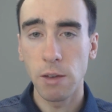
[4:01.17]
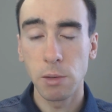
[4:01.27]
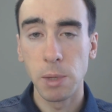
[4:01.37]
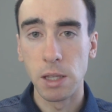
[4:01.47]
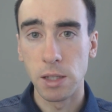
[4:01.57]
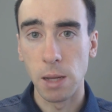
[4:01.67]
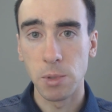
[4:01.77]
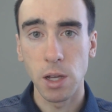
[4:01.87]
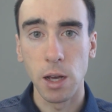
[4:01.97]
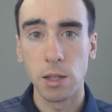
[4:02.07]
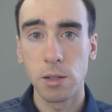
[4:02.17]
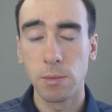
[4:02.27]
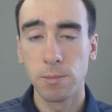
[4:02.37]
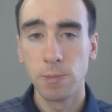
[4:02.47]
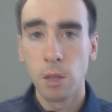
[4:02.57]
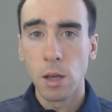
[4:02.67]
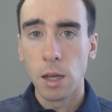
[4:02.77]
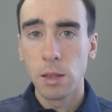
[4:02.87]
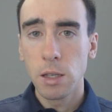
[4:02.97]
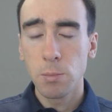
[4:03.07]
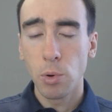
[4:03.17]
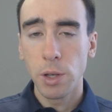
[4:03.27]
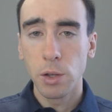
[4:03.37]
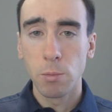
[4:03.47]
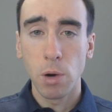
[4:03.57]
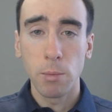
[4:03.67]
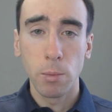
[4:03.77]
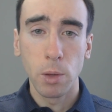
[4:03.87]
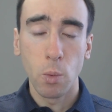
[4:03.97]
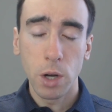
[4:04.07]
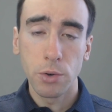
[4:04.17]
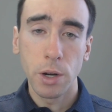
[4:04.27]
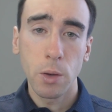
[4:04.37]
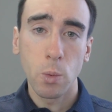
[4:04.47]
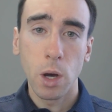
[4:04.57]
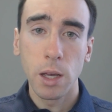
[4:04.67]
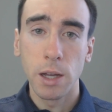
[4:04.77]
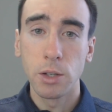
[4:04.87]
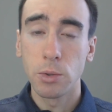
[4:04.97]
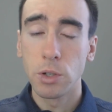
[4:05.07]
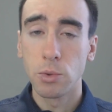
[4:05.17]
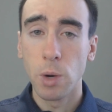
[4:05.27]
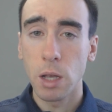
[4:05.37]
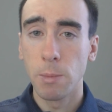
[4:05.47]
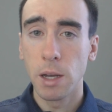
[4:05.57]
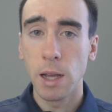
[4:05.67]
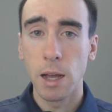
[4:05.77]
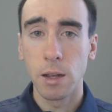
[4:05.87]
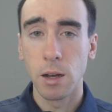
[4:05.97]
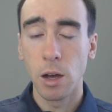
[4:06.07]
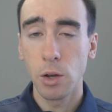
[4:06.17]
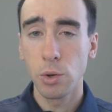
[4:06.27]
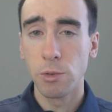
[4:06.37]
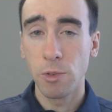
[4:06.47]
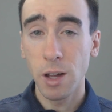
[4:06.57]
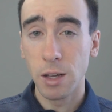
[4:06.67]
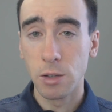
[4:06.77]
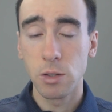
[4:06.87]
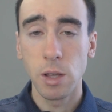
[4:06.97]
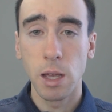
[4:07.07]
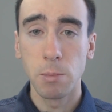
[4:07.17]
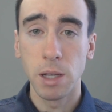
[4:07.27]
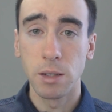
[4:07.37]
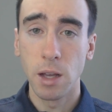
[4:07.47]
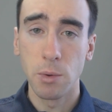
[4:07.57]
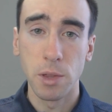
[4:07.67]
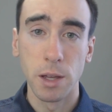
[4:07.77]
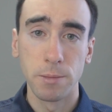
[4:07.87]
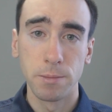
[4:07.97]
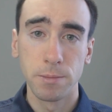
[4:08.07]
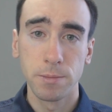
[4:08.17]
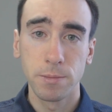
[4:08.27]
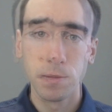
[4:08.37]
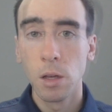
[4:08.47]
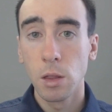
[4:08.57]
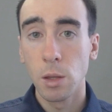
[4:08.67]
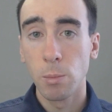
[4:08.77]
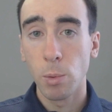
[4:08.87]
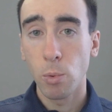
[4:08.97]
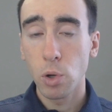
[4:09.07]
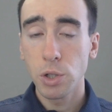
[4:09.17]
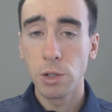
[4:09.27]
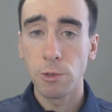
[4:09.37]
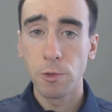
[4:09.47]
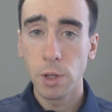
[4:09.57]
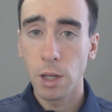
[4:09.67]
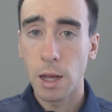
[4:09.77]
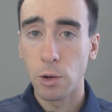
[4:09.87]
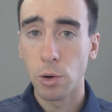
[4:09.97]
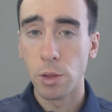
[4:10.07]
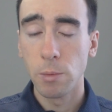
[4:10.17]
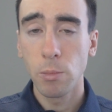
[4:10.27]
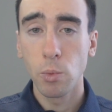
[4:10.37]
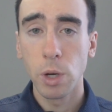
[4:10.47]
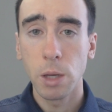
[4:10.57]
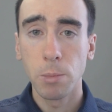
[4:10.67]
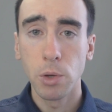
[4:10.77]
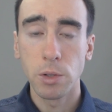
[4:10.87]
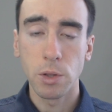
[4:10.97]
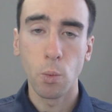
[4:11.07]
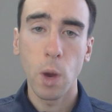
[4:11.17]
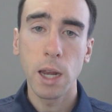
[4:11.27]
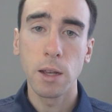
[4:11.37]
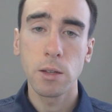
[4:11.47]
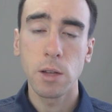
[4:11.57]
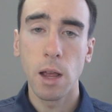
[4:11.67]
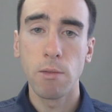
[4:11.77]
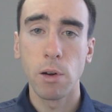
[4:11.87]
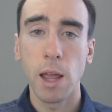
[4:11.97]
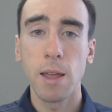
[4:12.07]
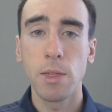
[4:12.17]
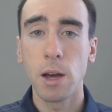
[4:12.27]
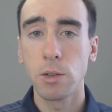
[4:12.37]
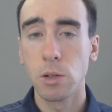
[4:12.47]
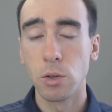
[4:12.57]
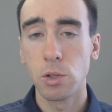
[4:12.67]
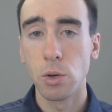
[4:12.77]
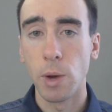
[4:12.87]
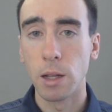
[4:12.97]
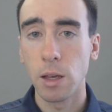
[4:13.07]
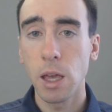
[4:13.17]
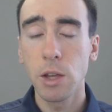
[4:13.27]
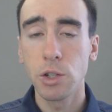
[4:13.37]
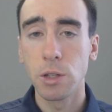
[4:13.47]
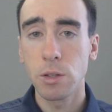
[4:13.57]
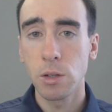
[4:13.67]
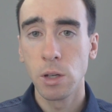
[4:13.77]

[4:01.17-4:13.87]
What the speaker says: have to be the same size. At this point, you're probably wondering why I don't just recommend adding 100 files and being done with it. The proportional fill algorithm recomputes the weightings every 8,000 or so allocations,